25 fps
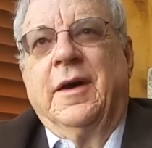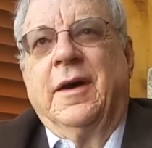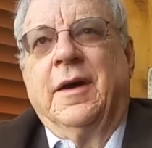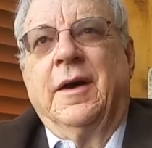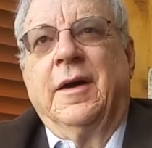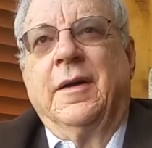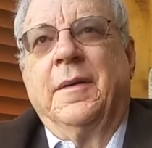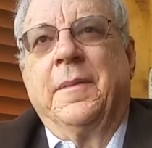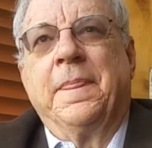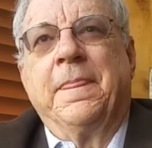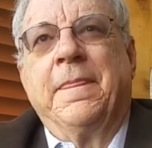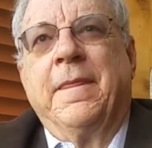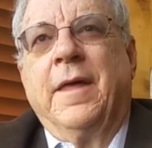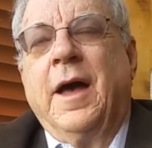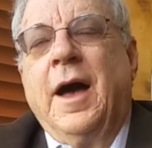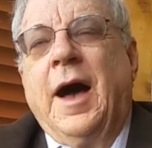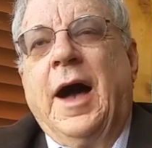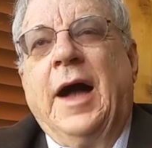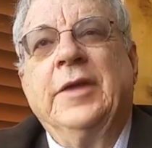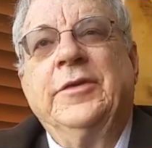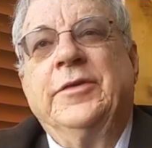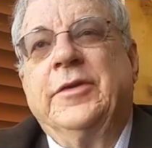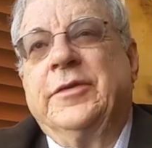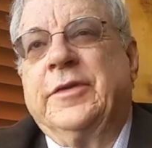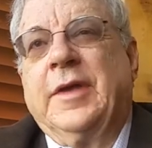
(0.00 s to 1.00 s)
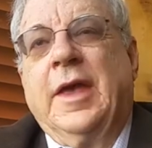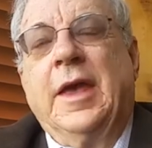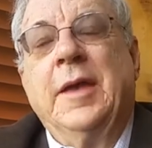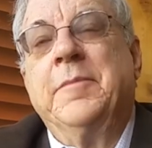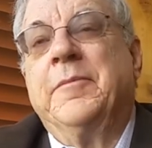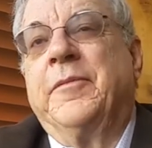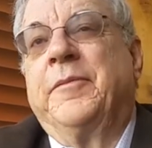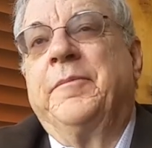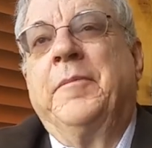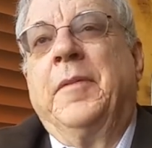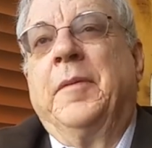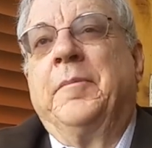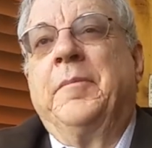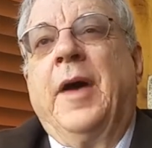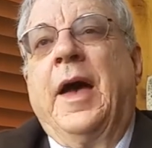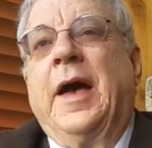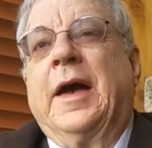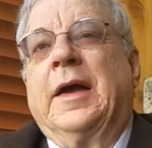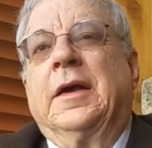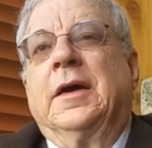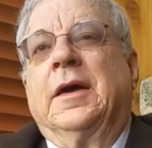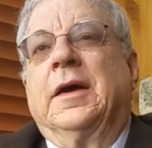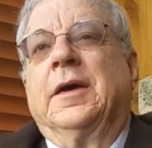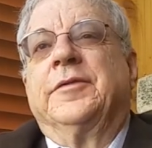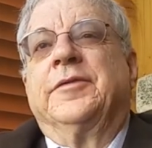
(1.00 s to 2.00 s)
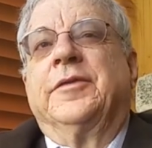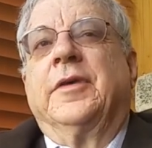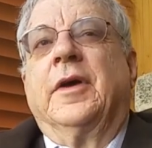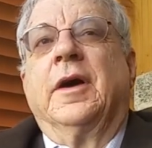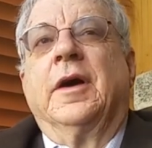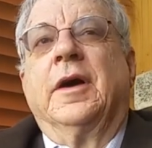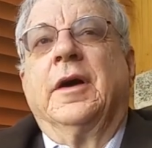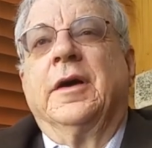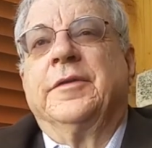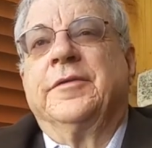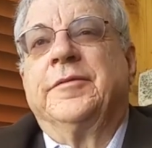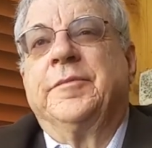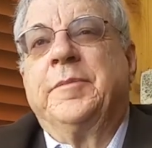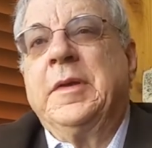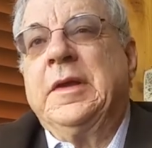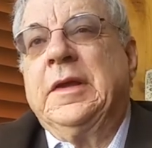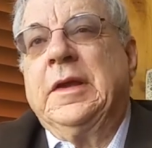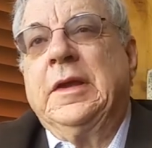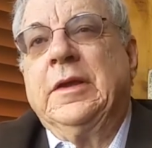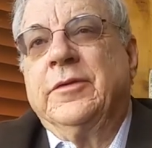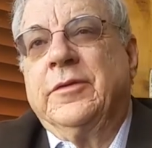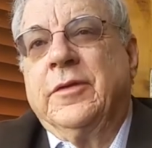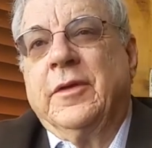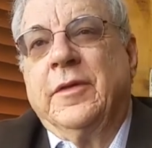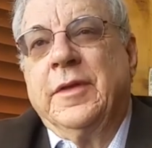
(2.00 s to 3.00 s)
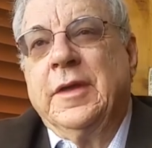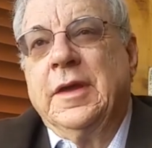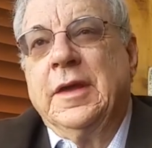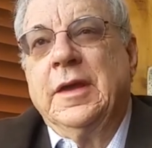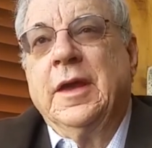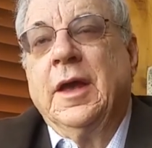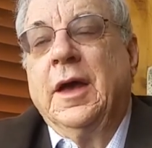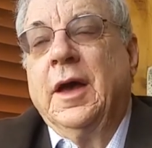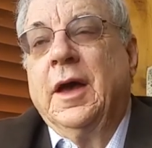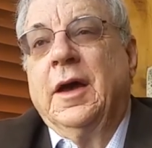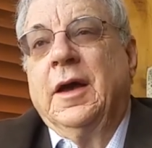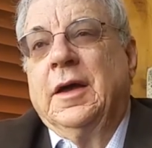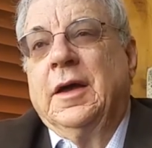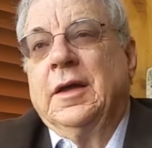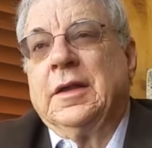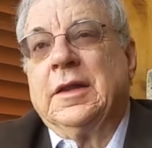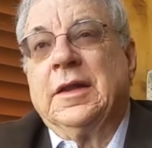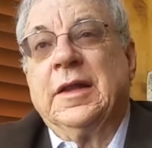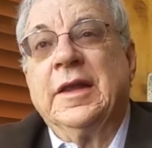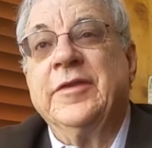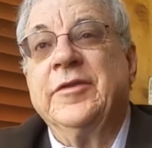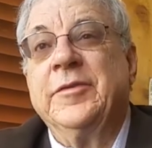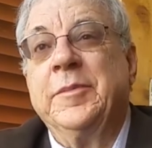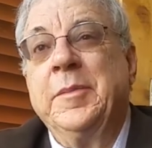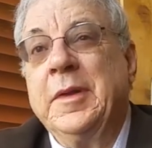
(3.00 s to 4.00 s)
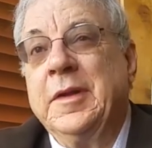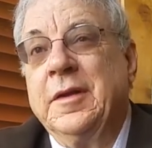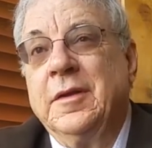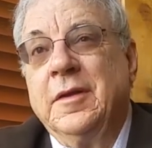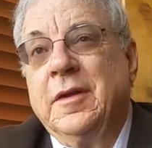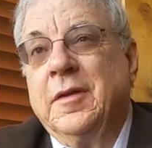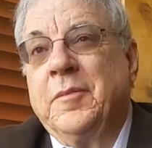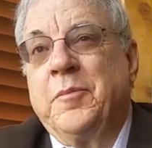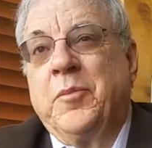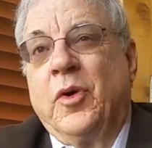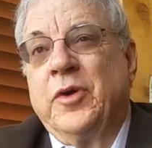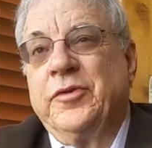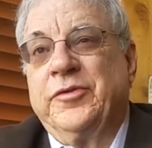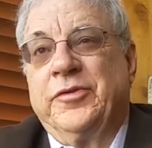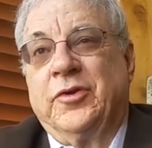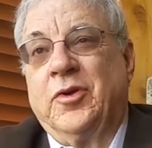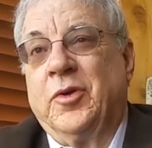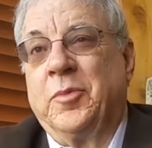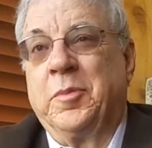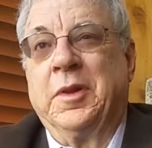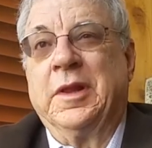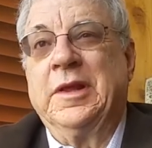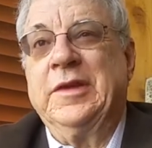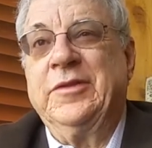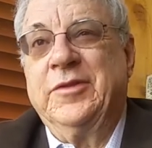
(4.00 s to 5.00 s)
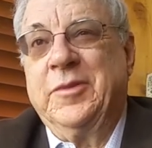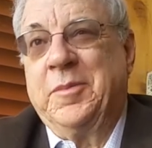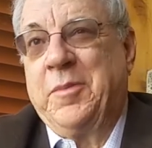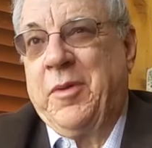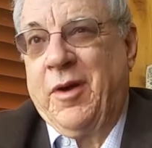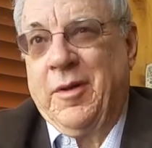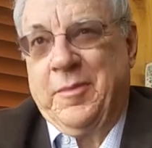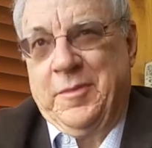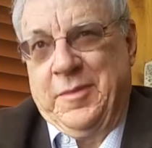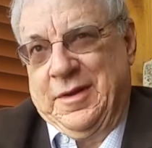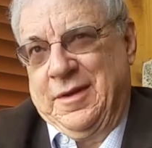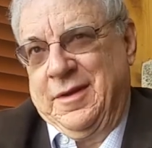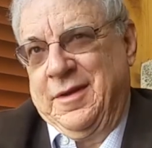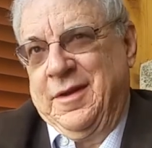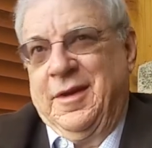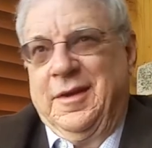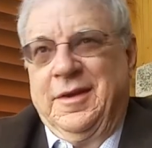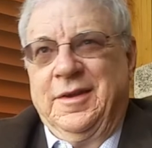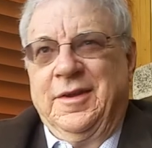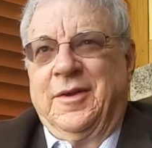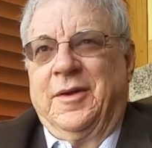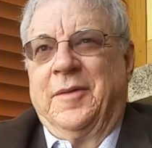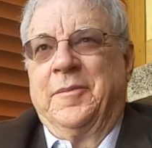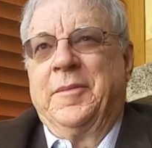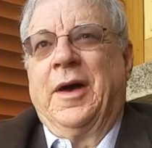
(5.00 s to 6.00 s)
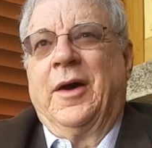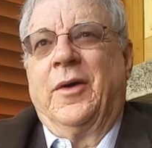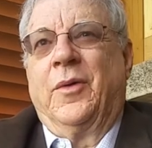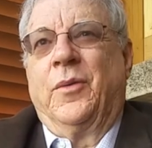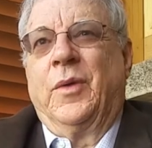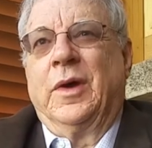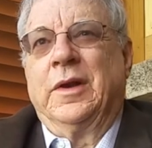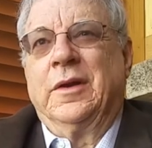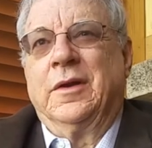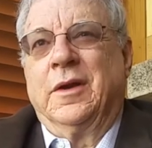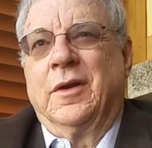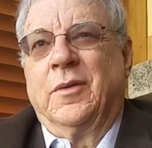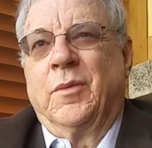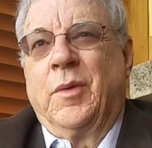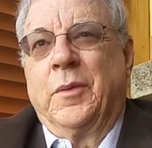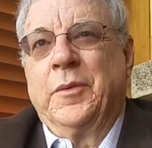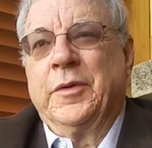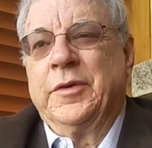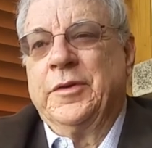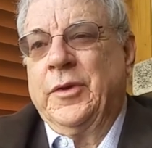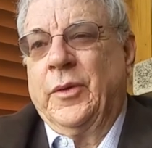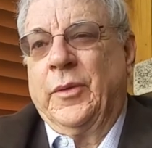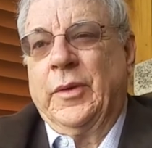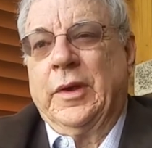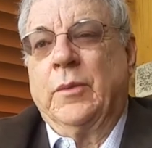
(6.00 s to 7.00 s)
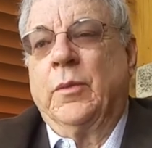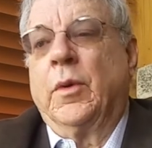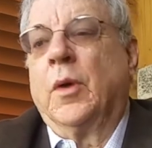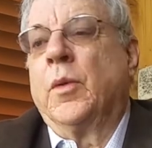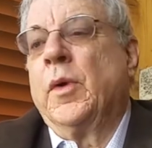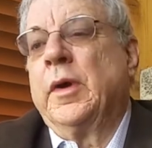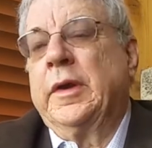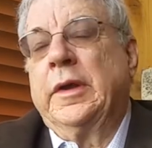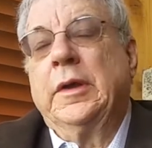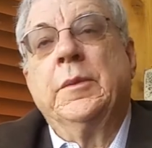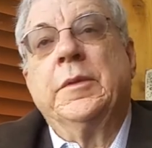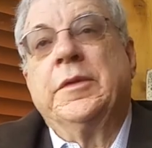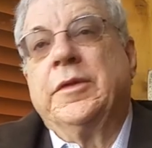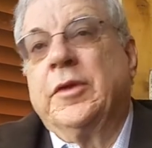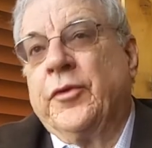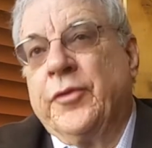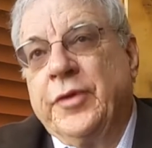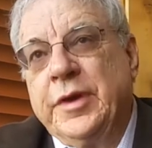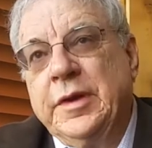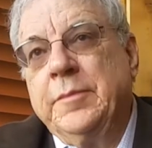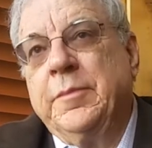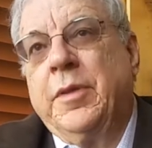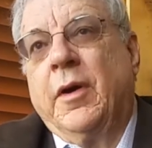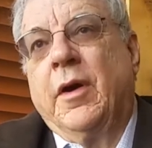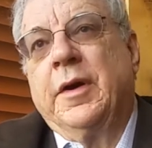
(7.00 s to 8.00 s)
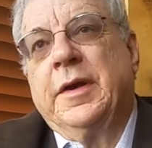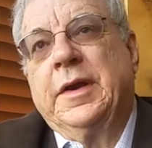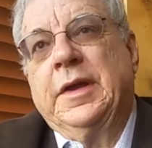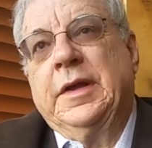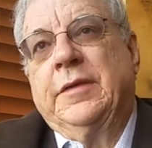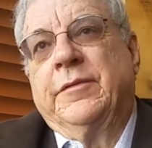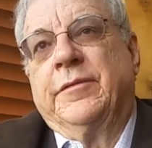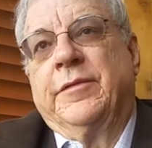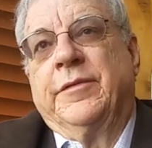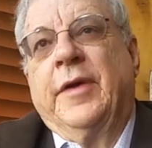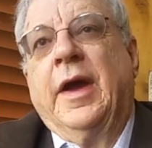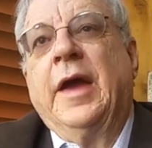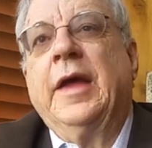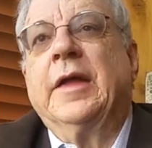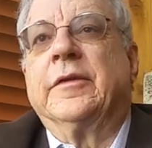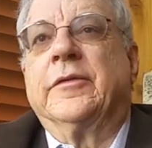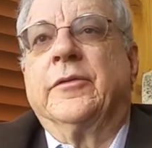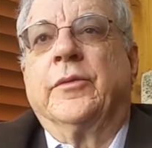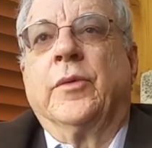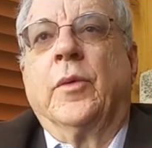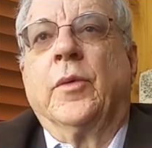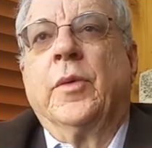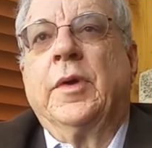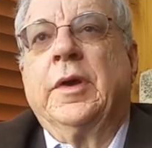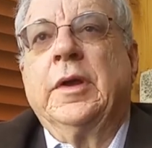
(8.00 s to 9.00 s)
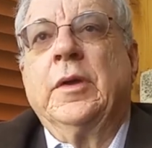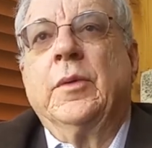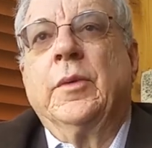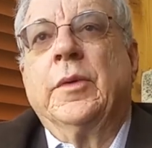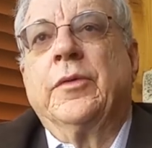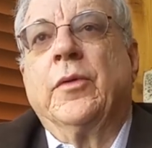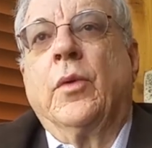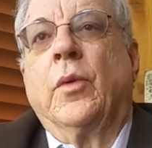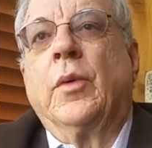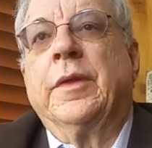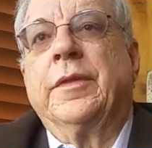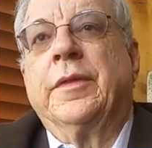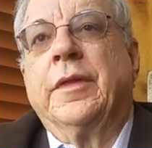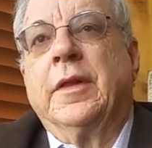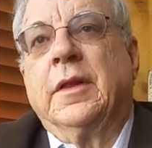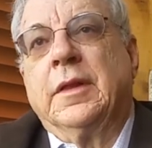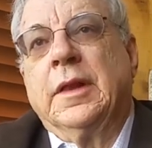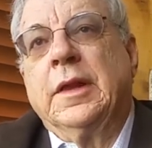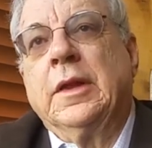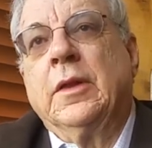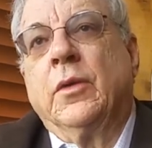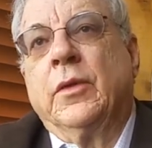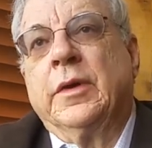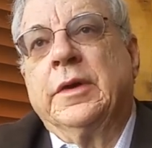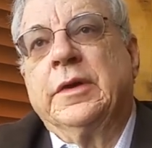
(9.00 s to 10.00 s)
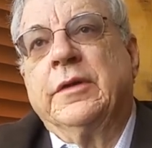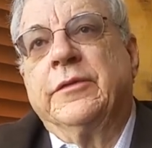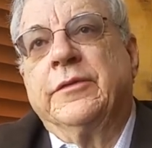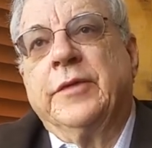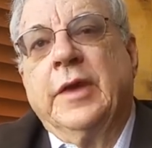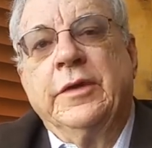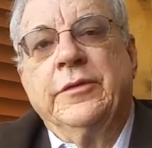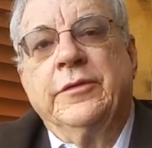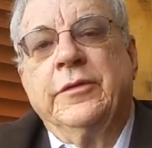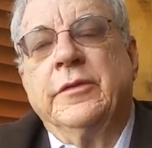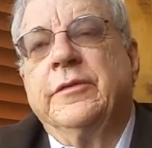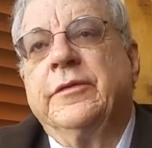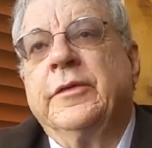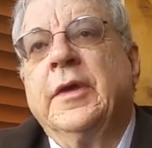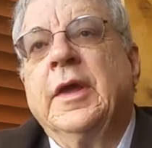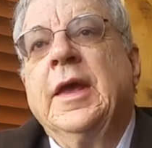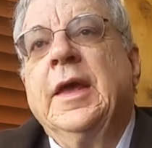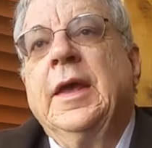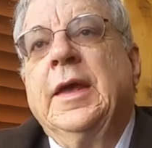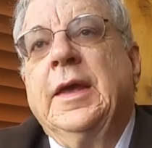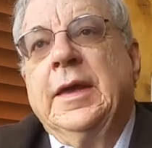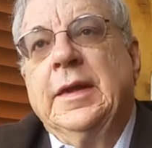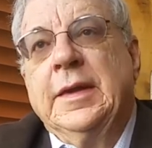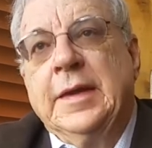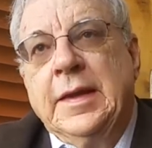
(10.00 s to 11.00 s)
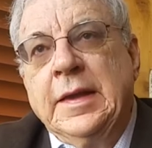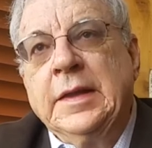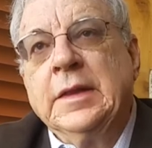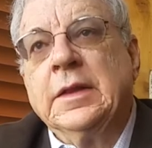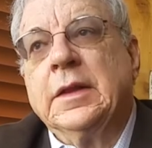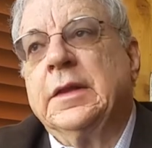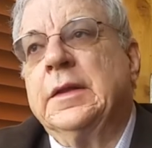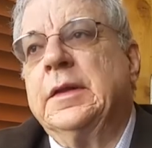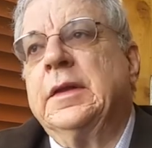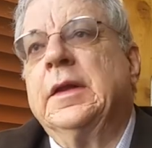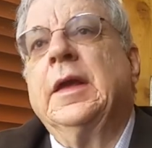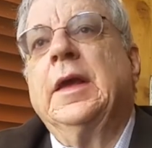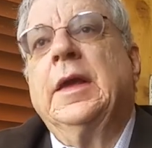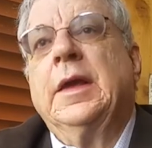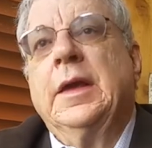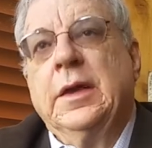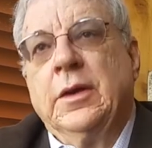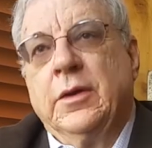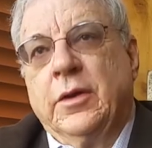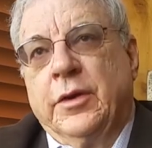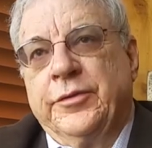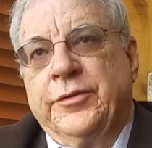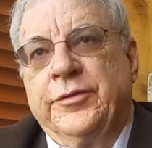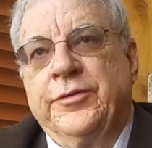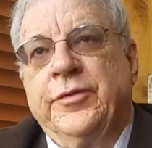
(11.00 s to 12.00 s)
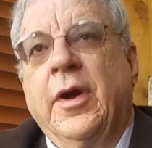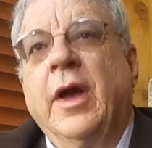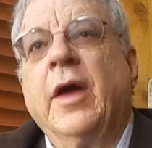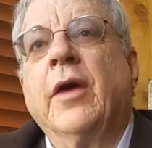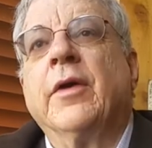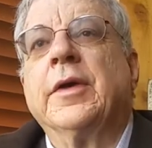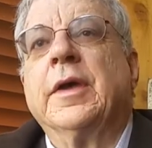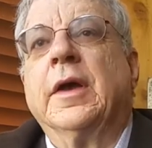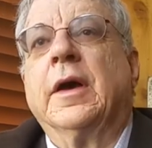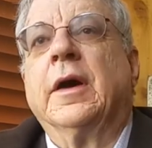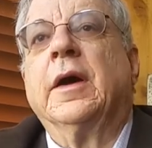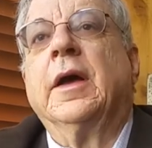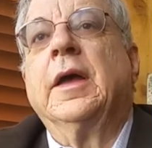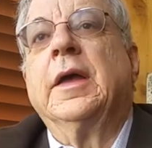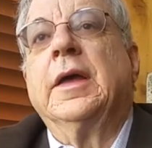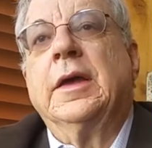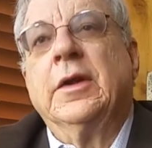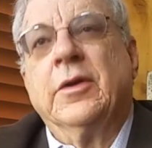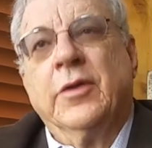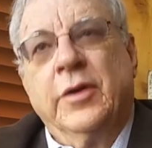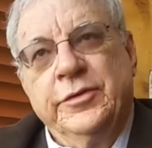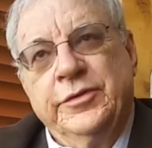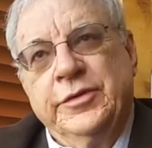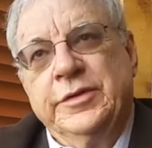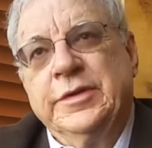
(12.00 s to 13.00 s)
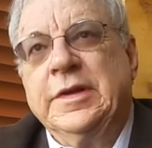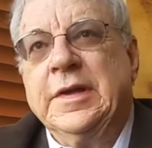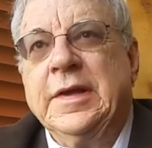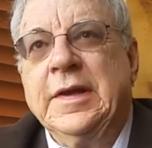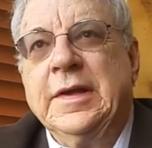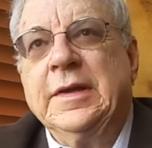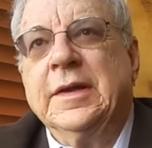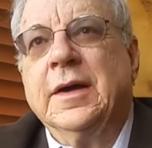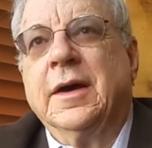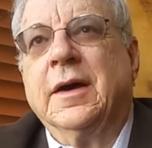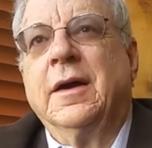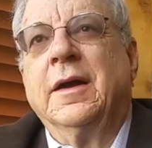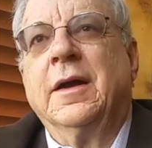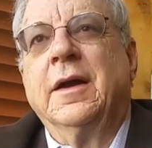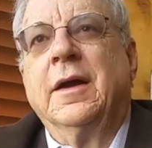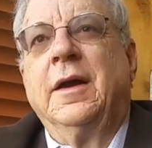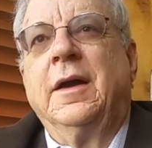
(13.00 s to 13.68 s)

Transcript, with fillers: Um, I just came back uh, uh, speaking to the Lisbon, Portugal Police Department, you know, about what, what we're doing. We're working with the Green Party in France. We're working with, with really? legal organizations in England, in Australia, in Argentina.